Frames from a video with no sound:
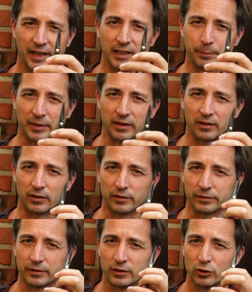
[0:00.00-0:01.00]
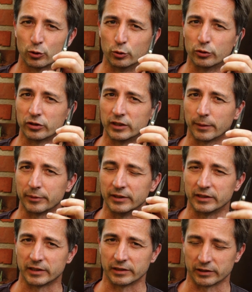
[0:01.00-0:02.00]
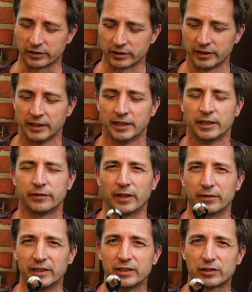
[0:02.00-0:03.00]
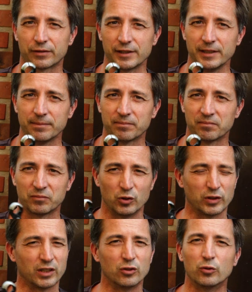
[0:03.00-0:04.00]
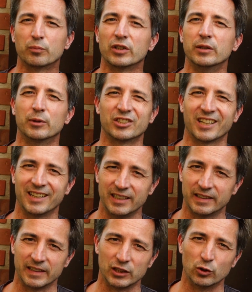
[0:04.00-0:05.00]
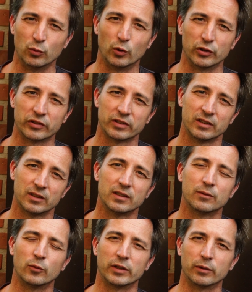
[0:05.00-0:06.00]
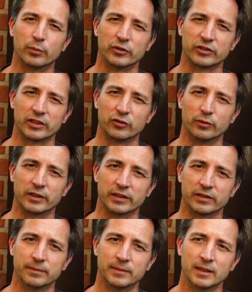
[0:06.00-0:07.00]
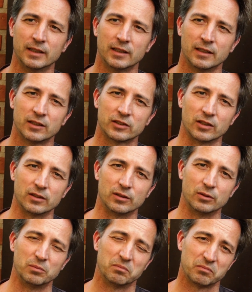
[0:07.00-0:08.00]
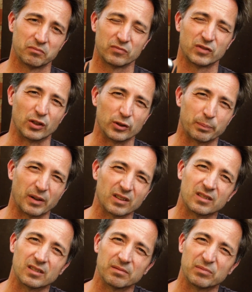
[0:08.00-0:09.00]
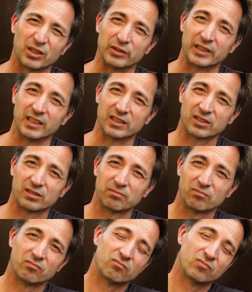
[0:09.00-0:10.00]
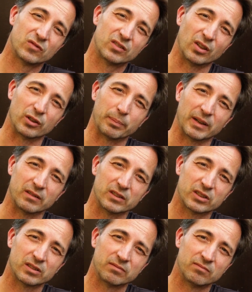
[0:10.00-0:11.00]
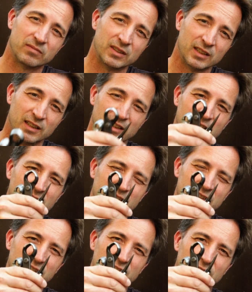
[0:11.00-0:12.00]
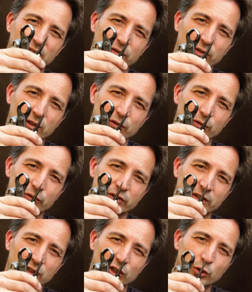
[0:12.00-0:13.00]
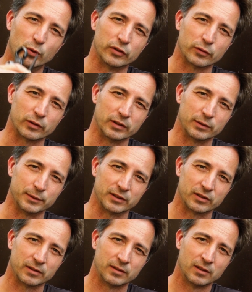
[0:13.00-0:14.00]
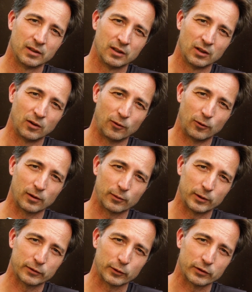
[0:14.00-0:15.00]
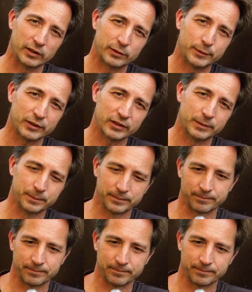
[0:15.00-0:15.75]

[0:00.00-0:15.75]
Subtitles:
and a pair of good Japanese scissors. If you have these 3, you can do pretty much anything you want with your bonsai toolkit. So tell your partner, tell your kids, tell your parents, these are the 3 tools you want for Christmas. All I want for Christmas,